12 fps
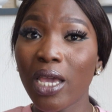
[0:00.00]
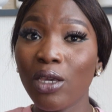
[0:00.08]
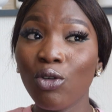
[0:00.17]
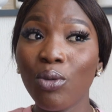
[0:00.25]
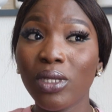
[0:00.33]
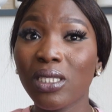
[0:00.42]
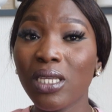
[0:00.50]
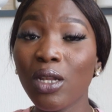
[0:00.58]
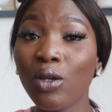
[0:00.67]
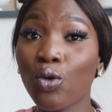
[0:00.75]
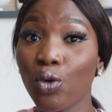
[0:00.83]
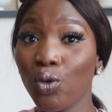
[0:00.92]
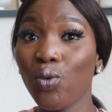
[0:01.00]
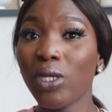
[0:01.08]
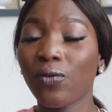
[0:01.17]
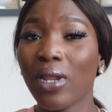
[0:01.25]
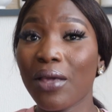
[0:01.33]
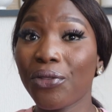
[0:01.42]
you'll be seeing good
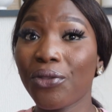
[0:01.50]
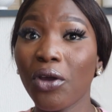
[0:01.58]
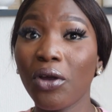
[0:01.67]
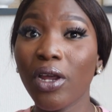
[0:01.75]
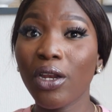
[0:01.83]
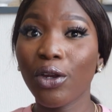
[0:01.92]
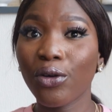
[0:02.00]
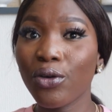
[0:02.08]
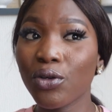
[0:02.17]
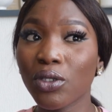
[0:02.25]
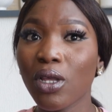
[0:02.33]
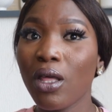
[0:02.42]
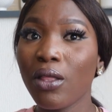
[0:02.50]
wigs for like 300 euros,